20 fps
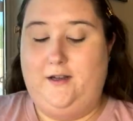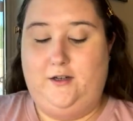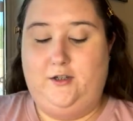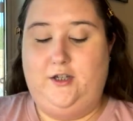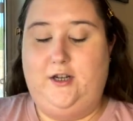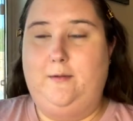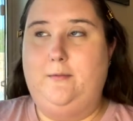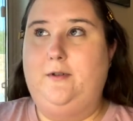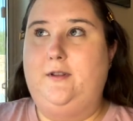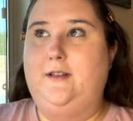
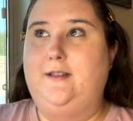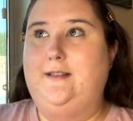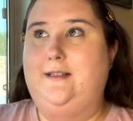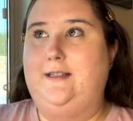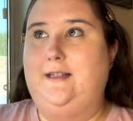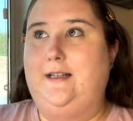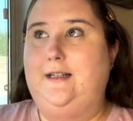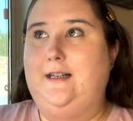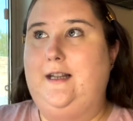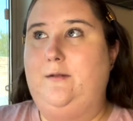Chamberlain's
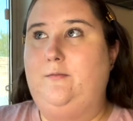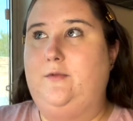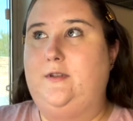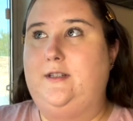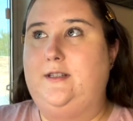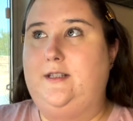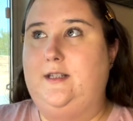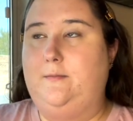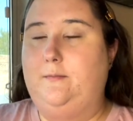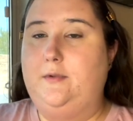nickname
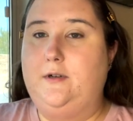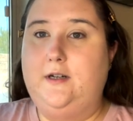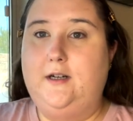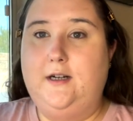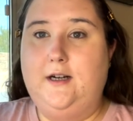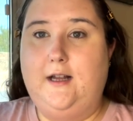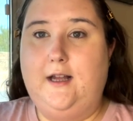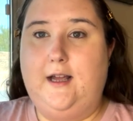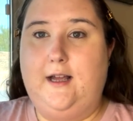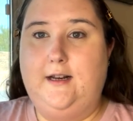was Dipper,
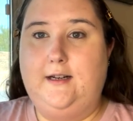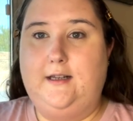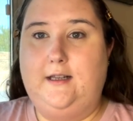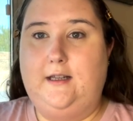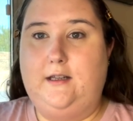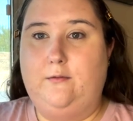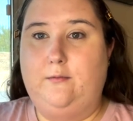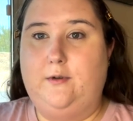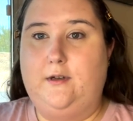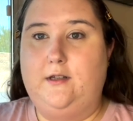and
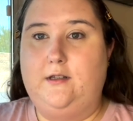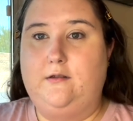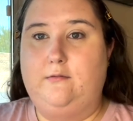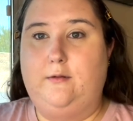he was